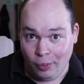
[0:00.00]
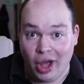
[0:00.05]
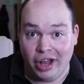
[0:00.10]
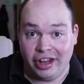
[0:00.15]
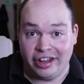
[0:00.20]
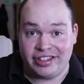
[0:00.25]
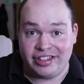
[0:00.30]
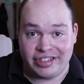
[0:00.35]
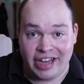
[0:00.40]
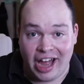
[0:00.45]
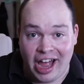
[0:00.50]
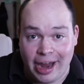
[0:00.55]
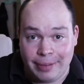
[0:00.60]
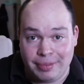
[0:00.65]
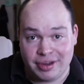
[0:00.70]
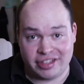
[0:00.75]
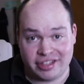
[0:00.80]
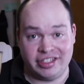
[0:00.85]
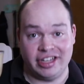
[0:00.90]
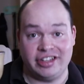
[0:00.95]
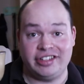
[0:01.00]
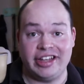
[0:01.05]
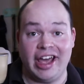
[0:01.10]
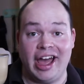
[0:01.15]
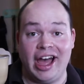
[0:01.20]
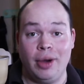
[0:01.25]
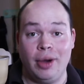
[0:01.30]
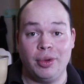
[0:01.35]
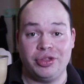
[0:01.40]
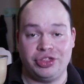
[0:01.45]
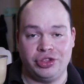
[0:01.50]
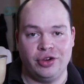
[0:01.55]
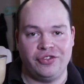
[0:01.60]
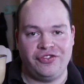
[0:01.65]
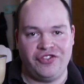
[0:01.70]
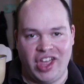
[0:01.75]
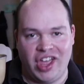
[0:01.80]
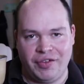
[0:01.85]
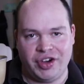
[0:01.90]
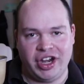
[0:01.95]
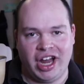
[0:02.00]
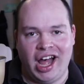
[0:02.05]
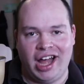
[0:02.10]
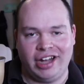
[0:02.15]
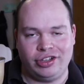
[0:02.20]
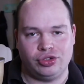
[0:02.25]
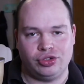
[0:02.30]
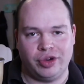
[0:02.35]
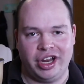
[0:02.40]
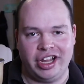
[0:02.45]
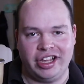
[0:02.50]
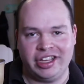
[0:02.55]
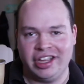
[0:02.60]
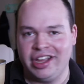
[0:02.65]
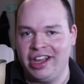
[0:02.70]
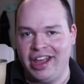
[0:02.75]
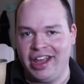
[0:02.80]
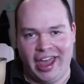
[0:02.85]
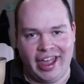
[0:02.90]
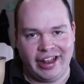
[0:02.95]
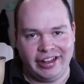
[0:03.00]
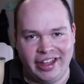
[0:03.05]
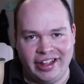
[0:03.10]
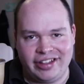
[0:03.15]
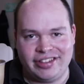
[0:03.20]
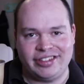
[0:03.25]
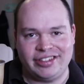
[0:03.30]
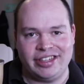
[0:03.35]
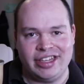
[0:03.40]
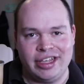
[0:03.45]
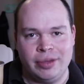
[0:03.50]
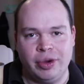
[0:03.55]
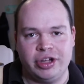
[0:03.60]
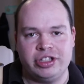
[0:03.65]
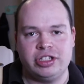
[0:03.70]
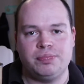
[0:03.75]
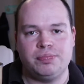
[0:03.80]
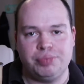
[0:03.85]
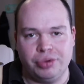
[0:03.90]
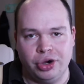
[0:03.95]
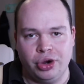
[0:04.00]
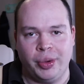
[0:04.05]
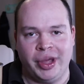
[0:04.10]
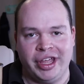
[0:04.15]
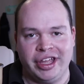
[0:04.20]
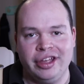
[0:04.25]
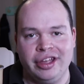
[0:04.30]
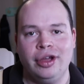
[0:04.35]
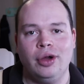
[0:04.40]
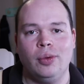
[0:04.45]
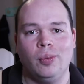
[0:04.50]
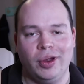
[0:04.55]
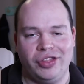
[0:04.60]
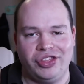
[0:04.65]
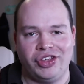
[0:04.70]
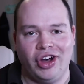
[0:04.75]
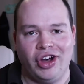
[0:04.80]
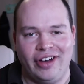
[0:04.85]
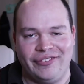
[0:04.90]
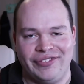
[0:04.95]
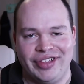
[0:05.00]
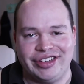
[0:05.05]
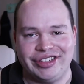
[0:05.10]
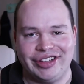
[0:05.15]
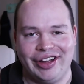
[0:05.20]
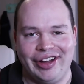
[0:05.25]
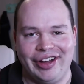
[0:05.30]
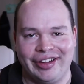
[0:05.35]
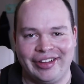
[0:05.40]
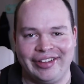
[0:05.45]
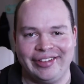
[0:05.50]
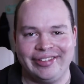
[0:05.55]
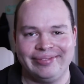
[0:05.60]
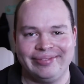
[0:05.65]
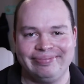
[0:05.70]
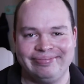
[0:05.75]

Well, it's time to sit down with your favorite hot drink and let's see what's brewing with Coffee Talk.